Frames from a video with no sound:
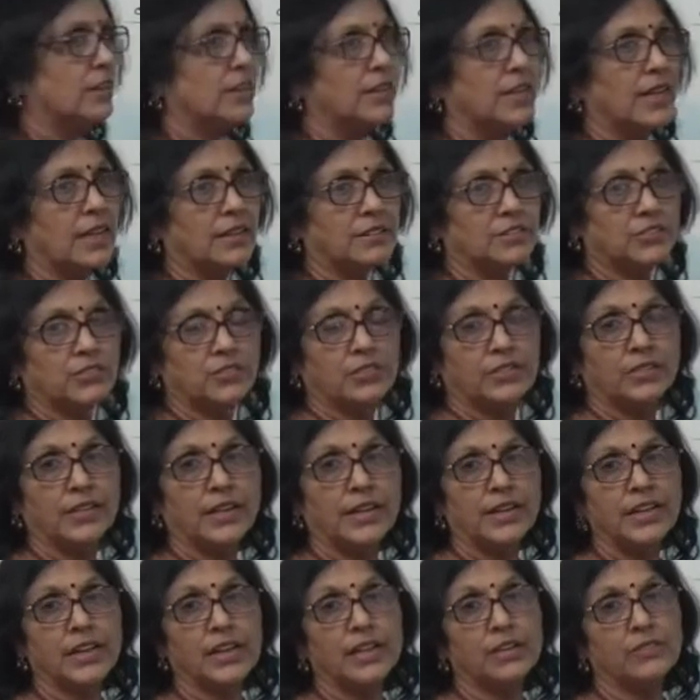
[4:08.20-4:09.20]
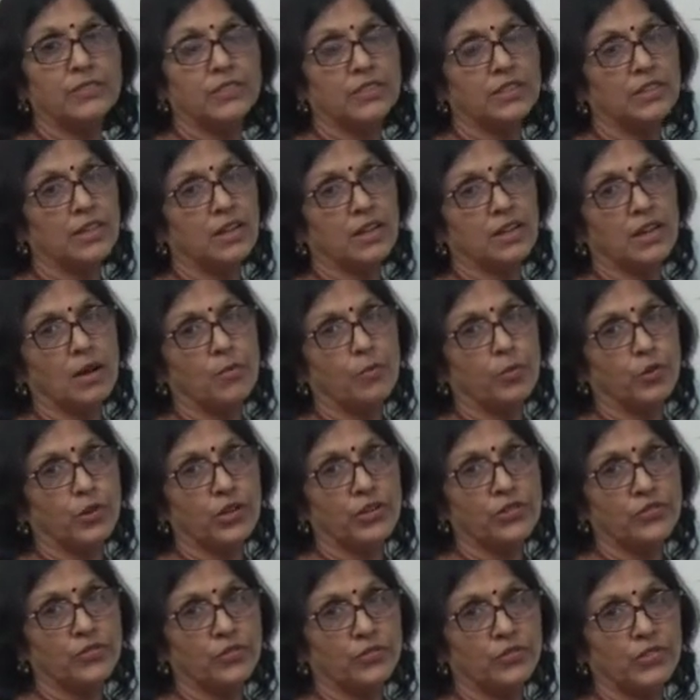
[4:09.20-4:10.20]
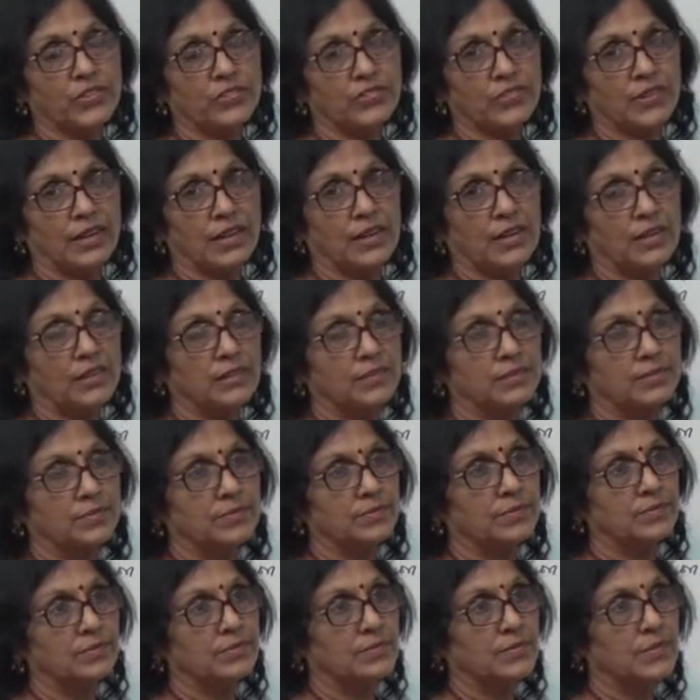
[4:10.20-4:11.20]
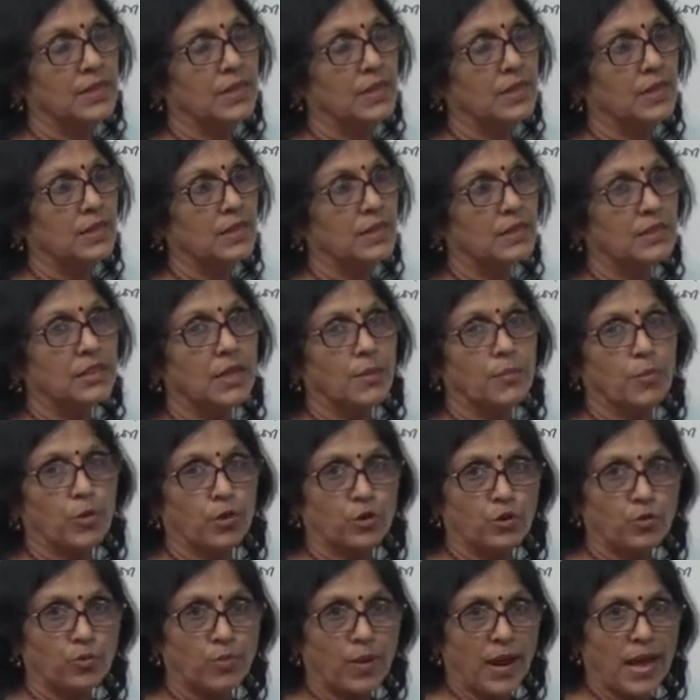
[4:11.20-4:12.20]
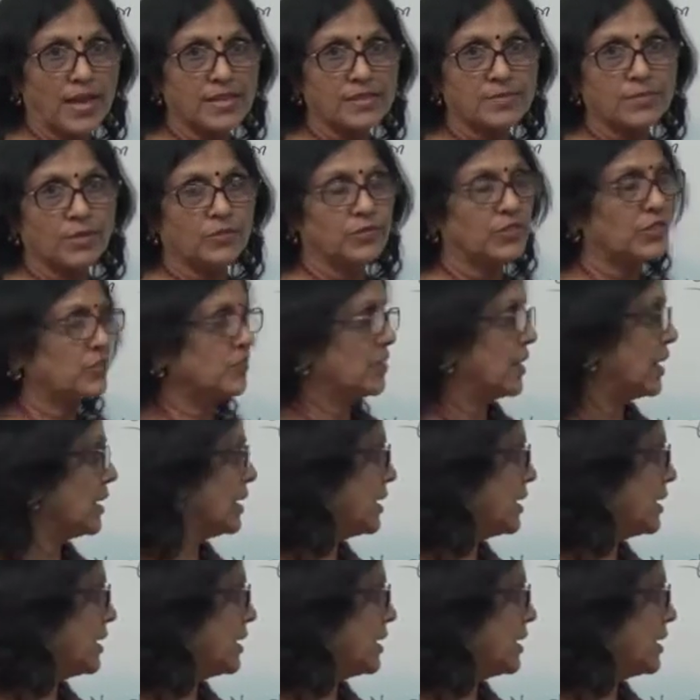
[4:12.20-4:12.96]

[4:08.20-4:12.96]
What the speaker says: reacts readily with the components of the cell. The protoplasm of the cell